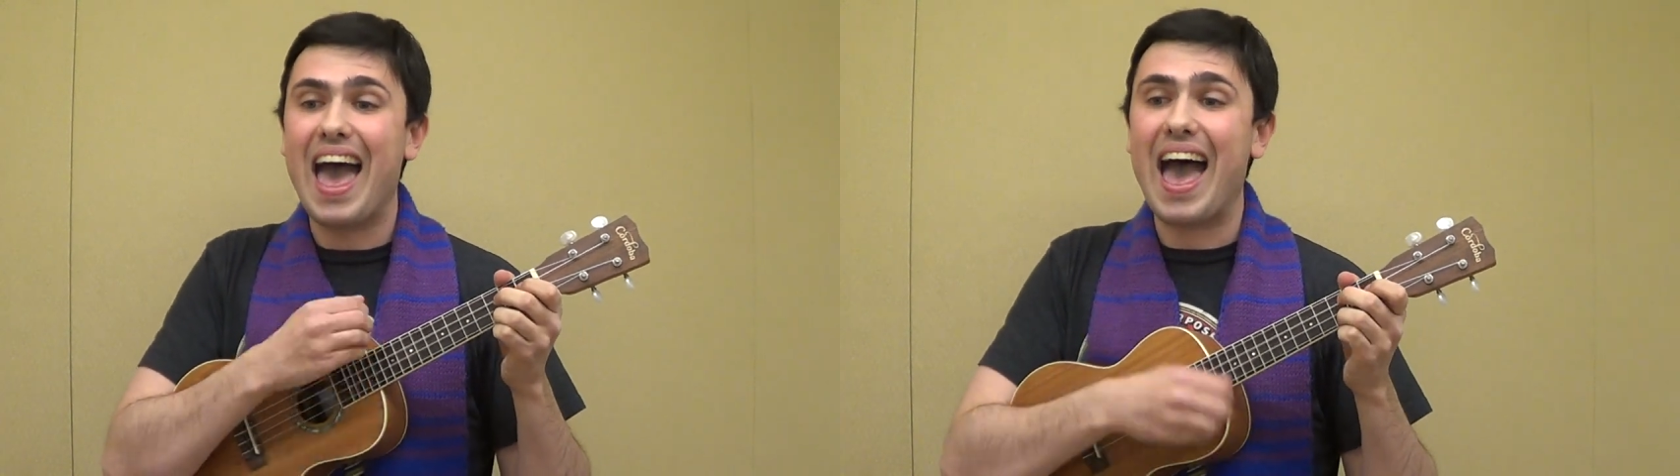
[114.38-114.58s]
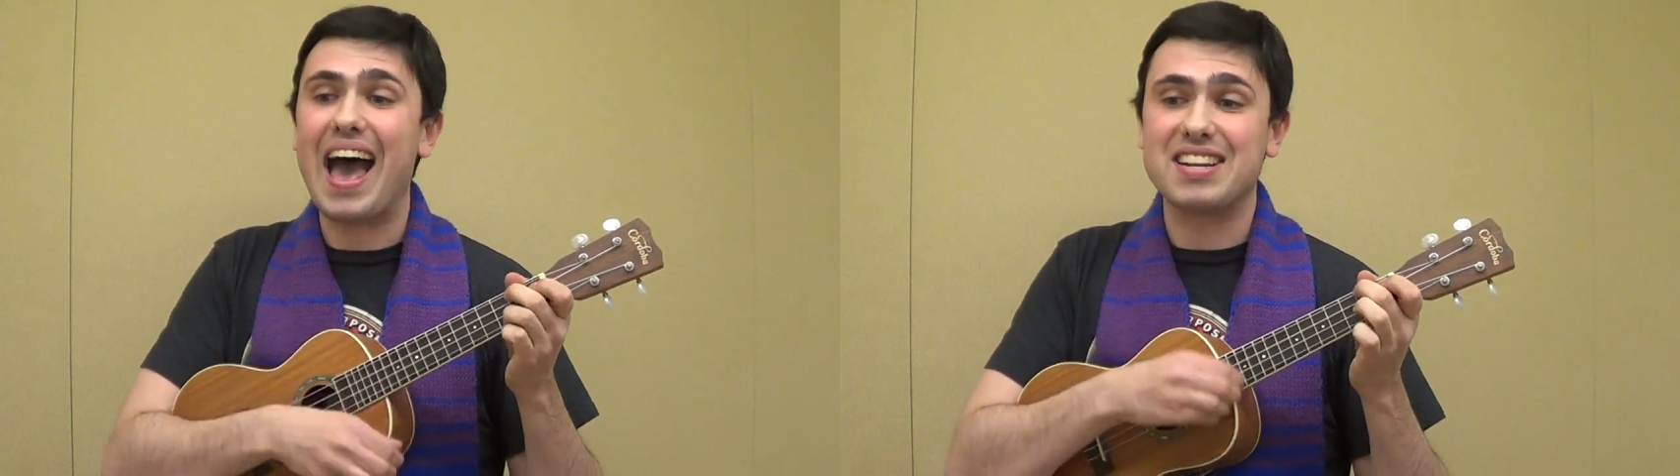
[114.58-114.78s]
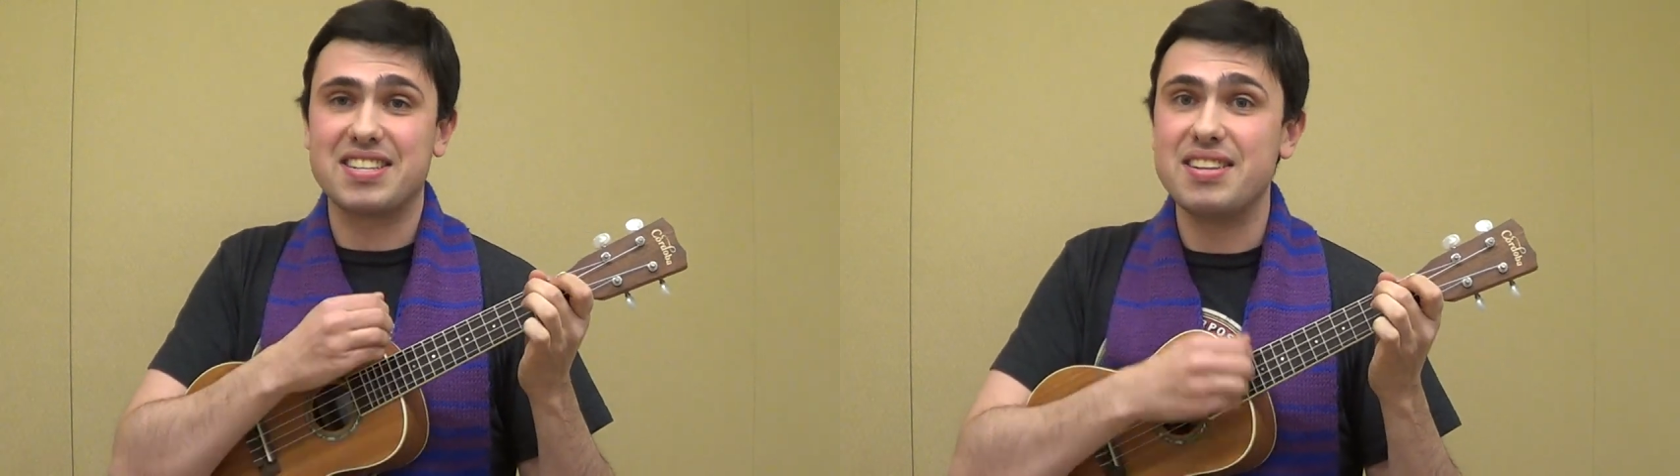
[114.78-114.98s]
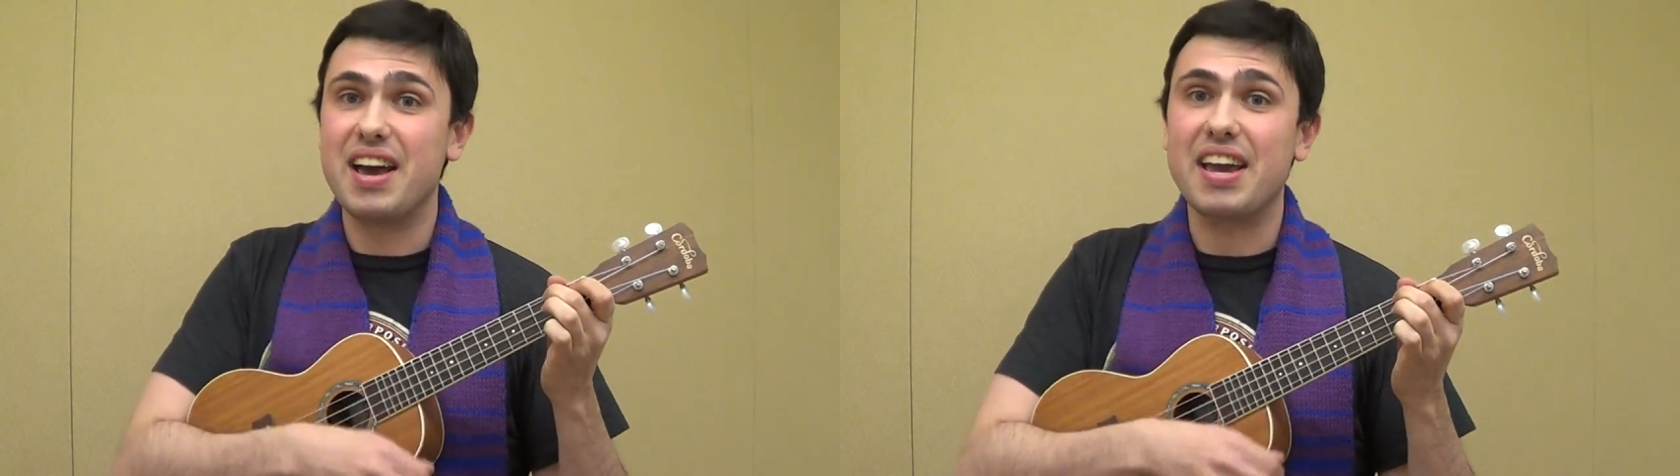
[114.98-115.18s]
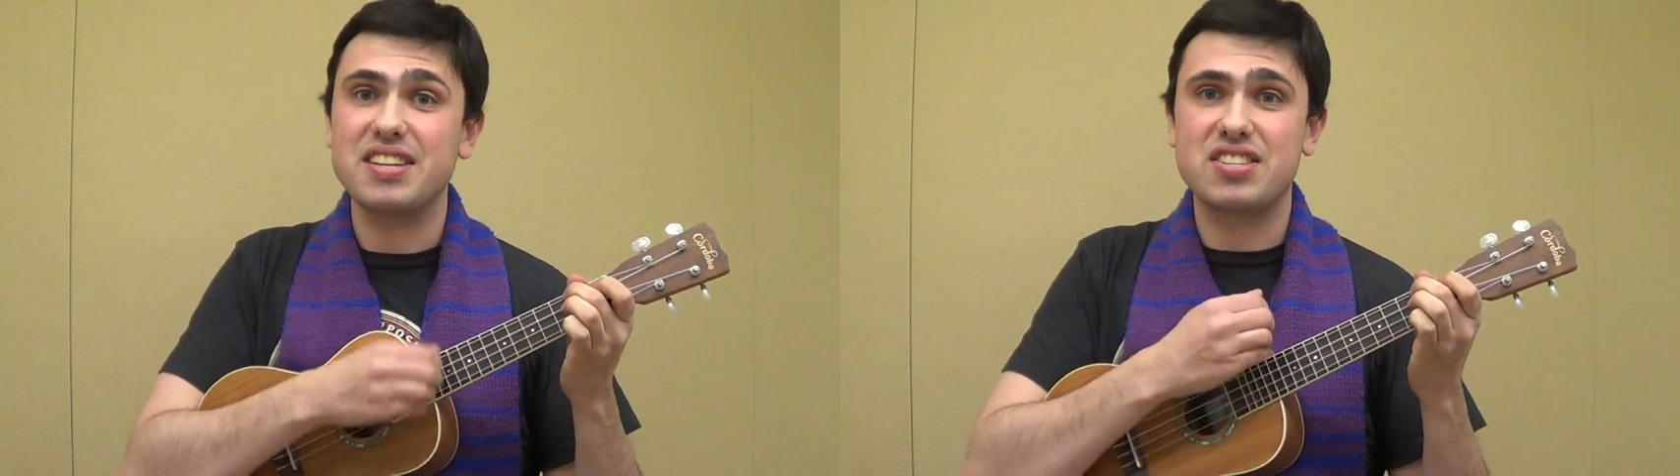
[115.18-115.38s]
At
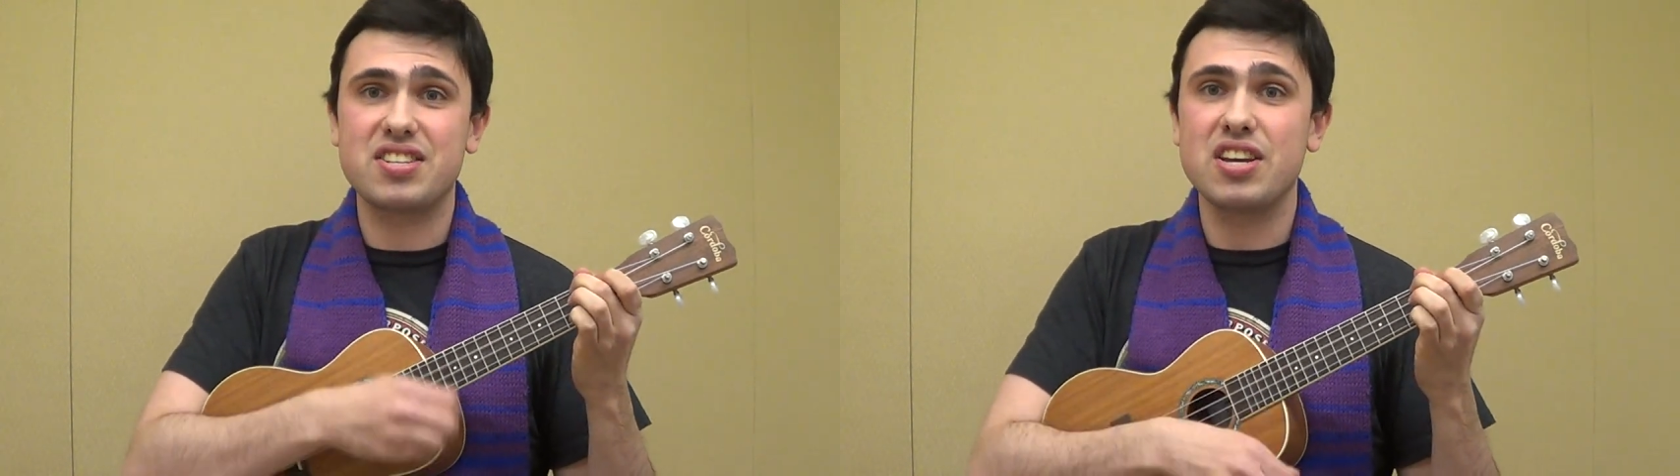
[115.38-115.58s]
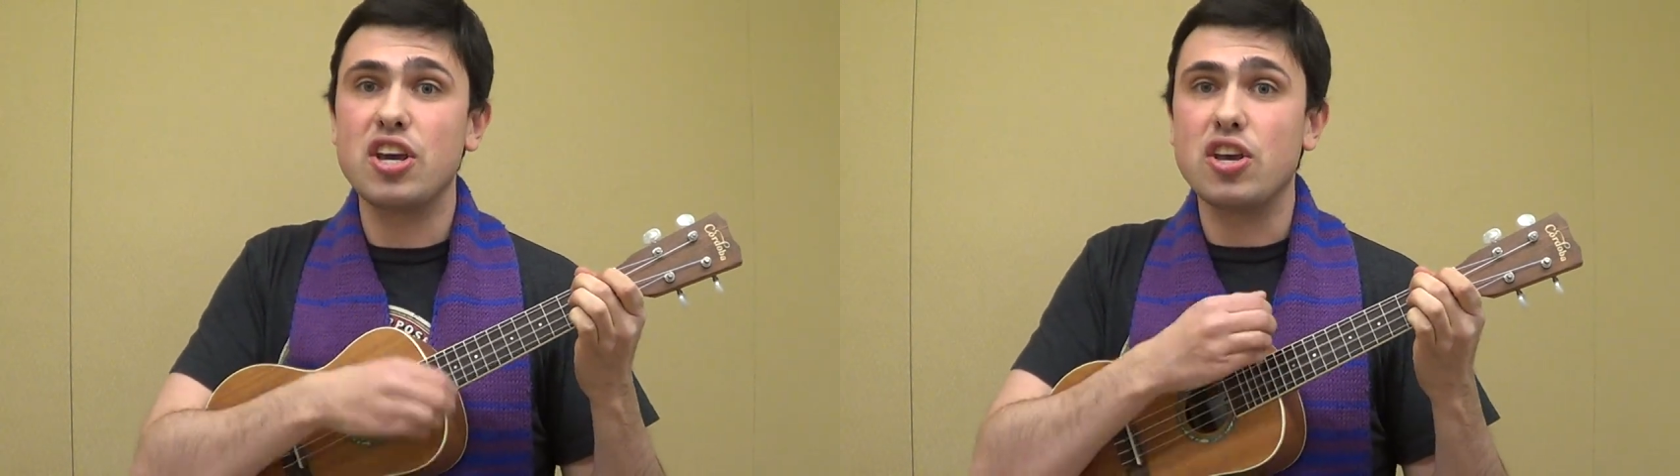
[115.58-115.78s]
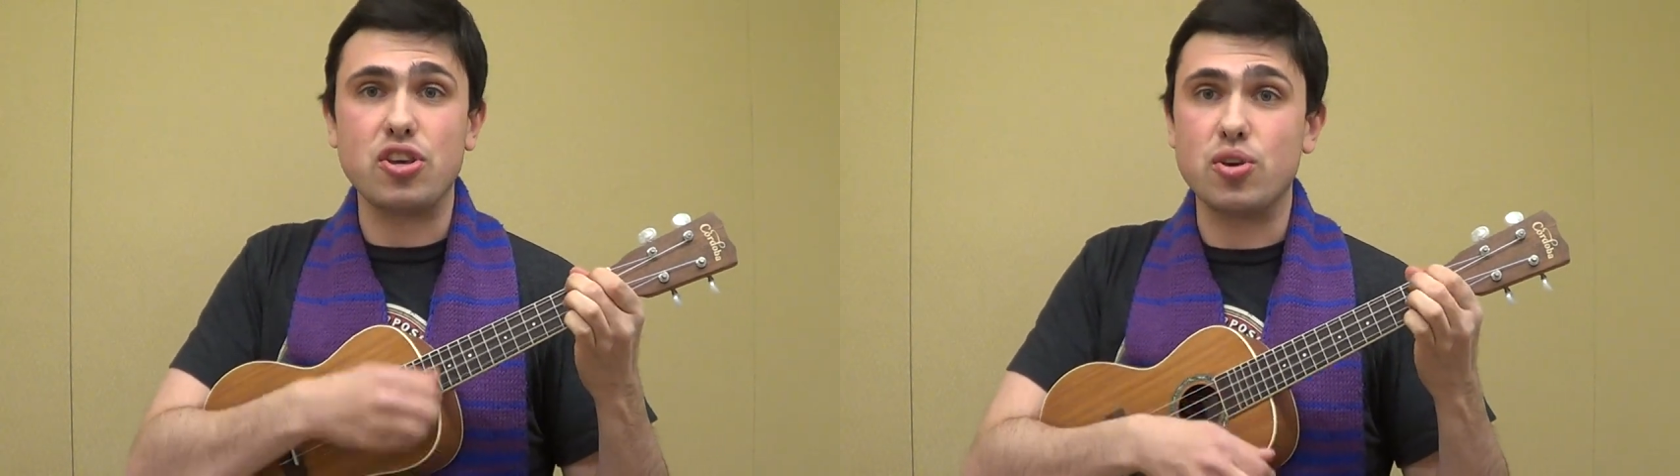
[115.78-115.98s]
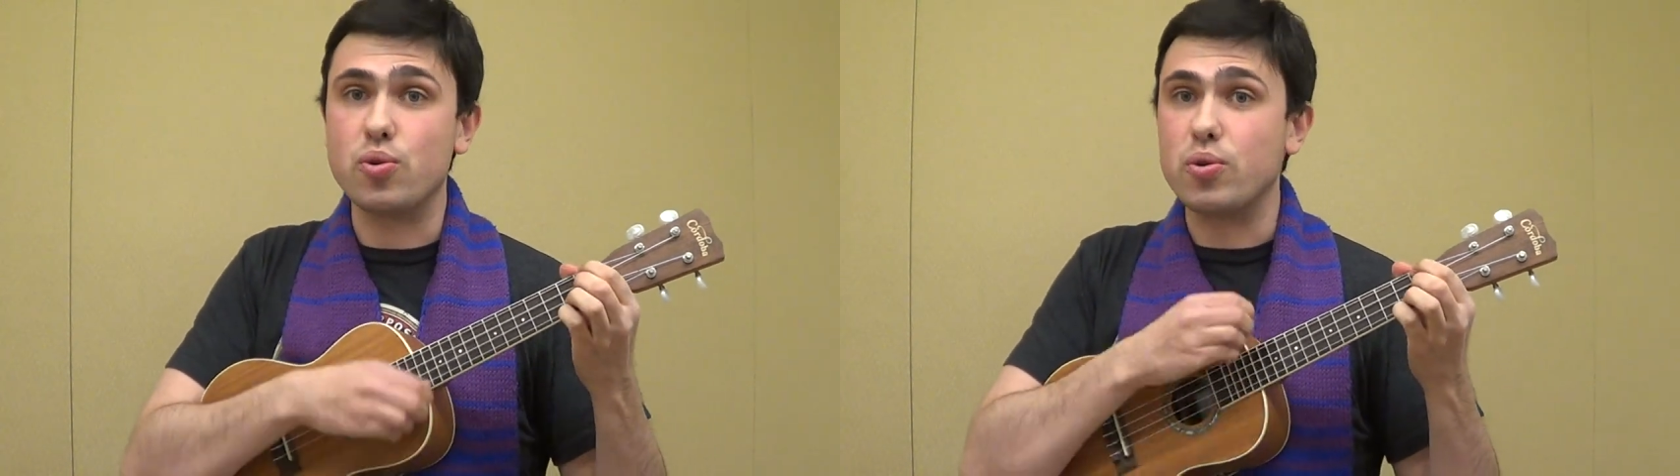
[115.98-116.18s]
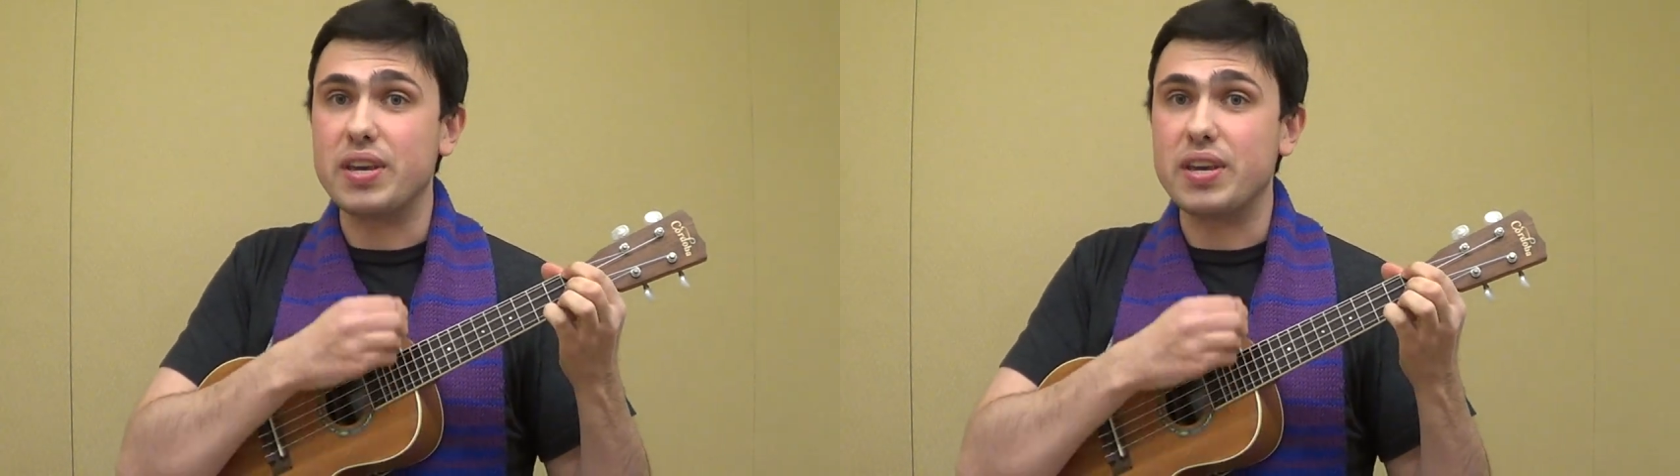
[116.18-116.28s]
night, you